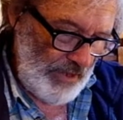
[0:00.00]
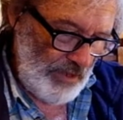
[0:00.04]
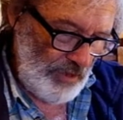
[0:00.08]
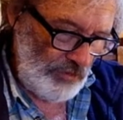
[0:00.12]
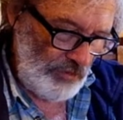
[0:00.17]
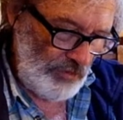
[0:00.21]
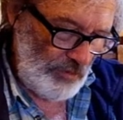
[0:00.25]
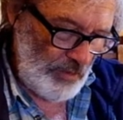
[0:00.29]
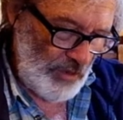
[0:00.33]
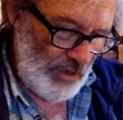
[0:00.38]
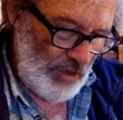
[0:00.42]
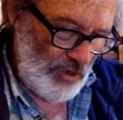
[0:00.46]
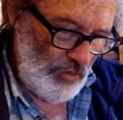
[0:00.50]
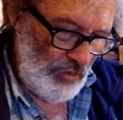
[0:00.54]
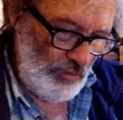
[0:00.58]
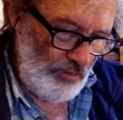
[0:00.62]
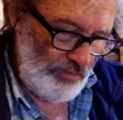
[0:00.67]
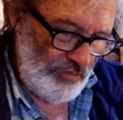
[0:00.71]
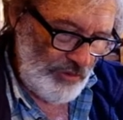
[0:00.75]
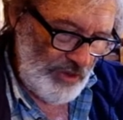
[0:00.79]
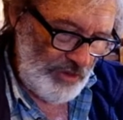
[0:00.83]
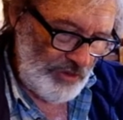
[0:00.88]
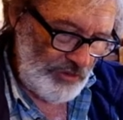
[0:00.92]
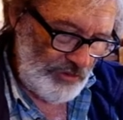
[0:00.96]
used to be called
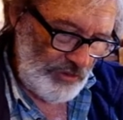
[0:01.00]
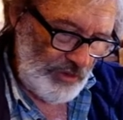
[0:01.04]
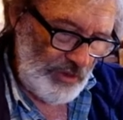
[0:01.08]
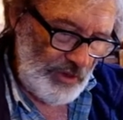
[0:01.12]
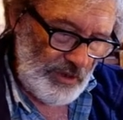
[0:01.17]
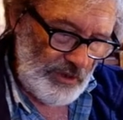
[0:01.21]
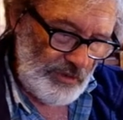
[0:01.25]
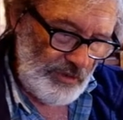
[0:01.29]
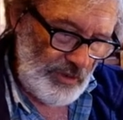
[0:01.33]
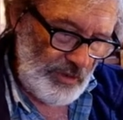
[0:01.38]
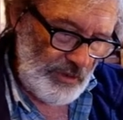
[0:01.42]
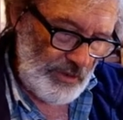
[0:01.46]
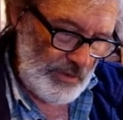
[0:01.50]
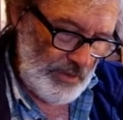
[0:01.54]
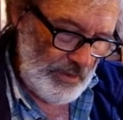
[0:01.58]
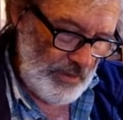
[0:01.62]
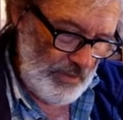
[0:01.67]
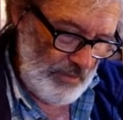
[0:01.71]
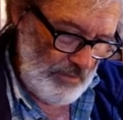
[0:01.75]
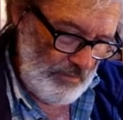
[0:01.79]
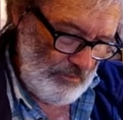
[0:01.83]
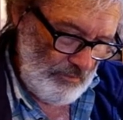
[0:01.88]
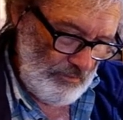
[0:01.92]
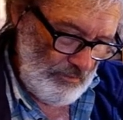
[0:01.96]
Pritt sticks, didn't they?
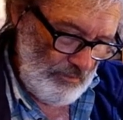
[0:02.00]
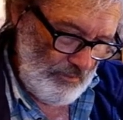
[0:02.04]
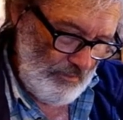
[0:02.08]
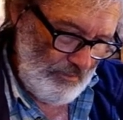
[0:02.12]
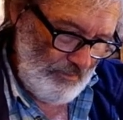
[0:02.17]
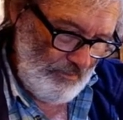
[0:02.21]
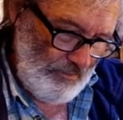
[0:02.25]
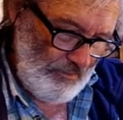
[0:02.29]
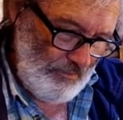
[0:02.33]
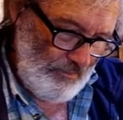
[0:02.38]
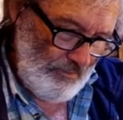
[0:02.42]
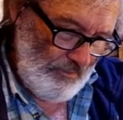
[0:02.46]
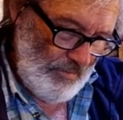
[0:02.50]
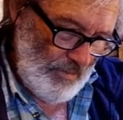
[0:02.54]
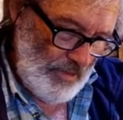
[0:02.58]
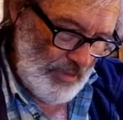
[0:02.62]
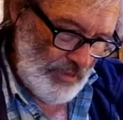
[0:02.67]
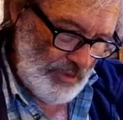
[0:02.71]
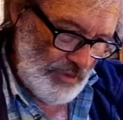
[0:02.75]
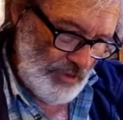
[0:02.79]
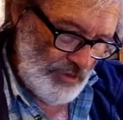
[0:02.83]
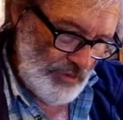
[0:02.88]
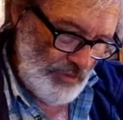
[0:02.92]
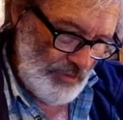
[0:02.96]

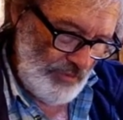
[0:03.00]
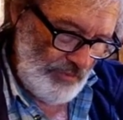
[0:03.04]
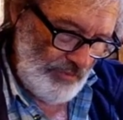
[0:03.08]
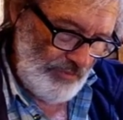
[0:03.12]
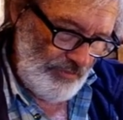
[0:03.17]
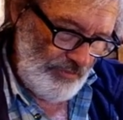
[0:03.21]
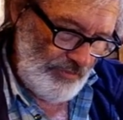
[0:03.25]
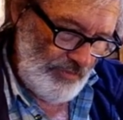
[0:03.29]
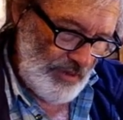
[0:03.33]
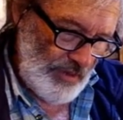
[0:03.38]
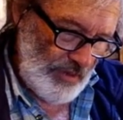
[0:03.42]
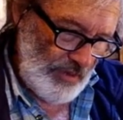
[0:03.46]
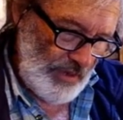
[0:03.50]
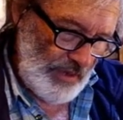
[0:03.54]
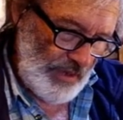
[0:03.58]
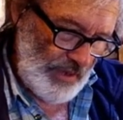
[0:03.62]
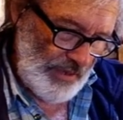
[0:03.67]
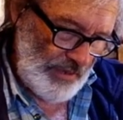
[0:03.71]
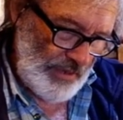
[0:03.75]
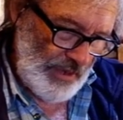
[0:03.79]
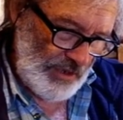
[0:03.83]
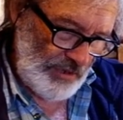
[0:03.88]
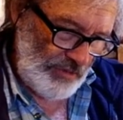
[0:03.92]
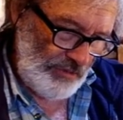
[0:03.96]
Sort of
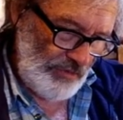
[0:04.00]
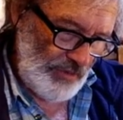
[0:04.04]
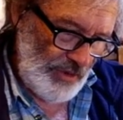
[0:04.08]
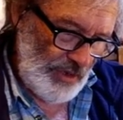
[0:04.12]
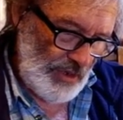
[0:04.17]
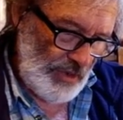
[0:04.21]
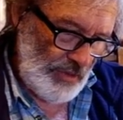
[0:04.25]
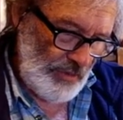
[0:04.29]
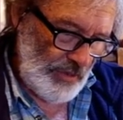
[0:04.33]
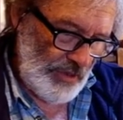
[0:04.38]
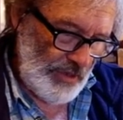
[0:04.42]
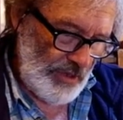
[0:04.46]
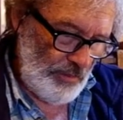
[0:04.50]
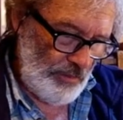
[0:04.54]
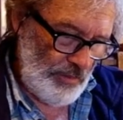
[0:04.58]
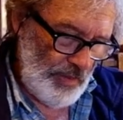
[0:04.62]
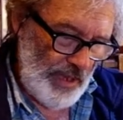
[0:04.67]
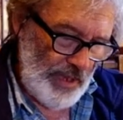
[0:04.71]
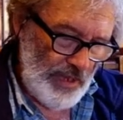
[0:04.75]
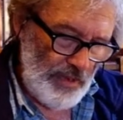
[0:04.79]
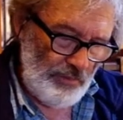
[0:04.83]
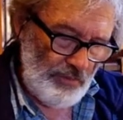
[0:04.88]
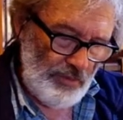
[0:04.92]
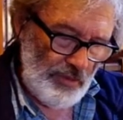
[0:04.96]
that's for gluing the
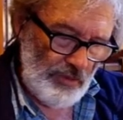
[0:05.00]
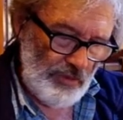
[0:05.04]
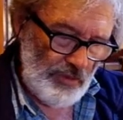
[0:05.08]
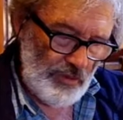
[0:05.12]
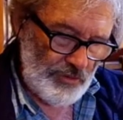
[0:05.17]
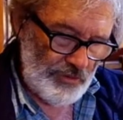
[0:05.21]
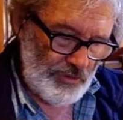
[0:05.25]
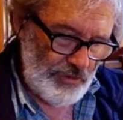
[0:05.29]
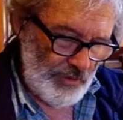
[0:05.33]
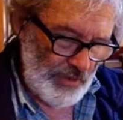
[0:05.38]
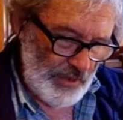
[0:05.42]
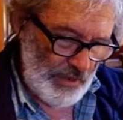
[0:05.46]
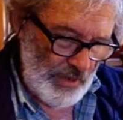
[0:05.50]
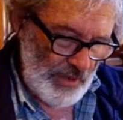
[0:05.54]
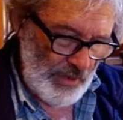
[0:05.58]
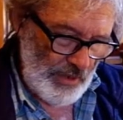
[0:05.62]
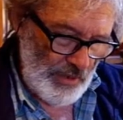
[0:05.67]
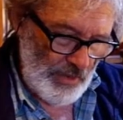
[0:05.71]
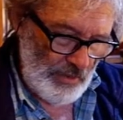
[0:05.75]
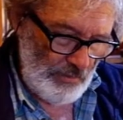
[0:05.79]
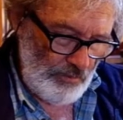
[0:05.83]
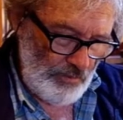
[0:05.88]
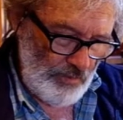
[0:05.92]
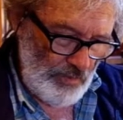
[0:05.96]
paper onto the
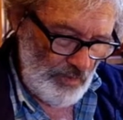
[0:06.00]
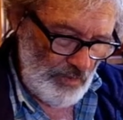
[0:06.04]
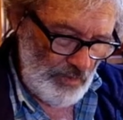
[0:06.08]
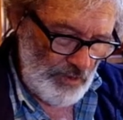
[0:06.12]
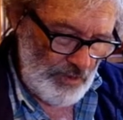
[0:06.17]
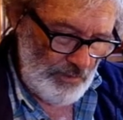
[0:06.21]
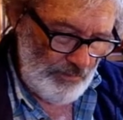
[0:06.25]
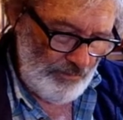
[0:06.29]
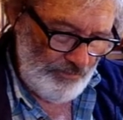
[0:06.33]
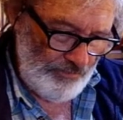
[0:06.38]
cardboard.